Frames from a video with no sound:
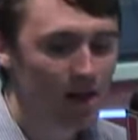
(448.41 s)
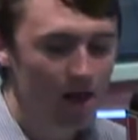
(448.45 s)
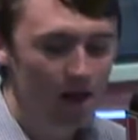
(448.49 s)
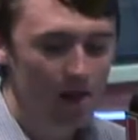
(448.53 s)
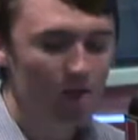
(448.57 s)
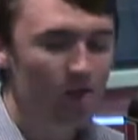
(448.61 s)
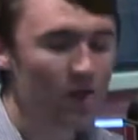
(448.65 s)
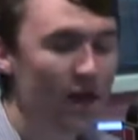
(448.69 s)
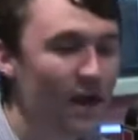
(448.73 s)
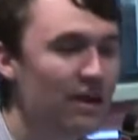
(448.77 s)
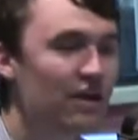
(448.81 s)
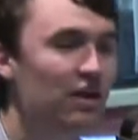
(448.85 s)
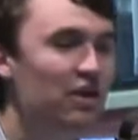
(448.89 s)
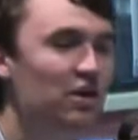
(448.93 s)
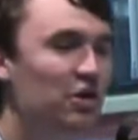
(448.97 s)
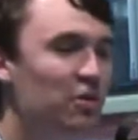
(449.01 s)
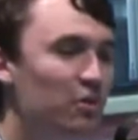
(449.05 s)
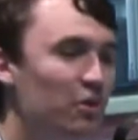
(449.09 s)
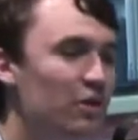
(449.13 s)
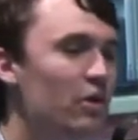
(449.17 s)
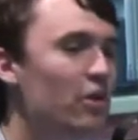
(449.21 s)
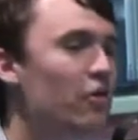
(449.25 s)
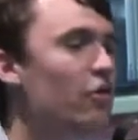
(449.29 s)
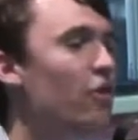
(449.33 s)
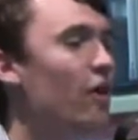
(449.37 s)
They
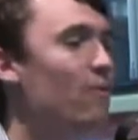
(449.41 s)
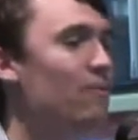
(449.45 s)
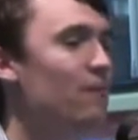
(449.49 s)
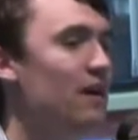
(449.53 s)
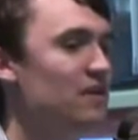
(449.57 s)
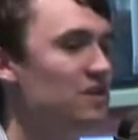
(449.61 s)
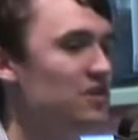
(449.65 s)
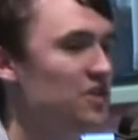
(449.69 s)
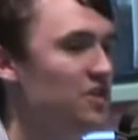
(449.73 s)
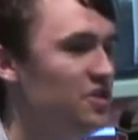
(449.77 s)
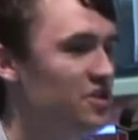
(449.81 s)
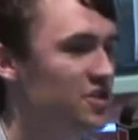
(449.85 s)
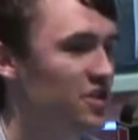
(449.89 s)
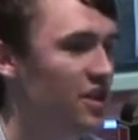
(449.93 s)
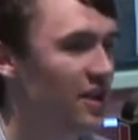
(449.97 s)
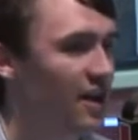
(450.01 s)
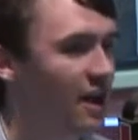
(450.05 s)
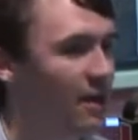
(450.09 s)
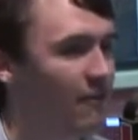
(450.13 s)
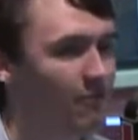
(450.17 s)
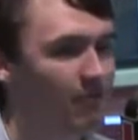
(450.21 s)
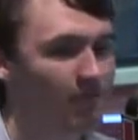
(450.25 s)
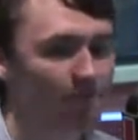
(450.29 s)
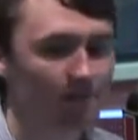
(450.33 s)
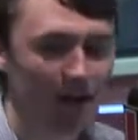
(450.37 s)
agree with our message. And
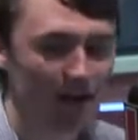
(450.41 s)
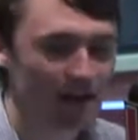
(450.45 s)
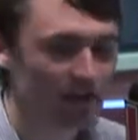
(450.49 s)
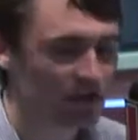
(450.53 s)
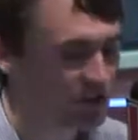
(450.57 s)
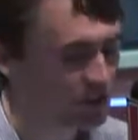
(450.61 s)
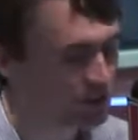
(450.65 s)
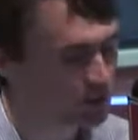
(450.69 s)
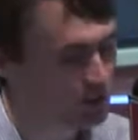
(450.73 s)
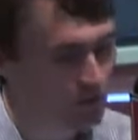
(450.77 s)
I just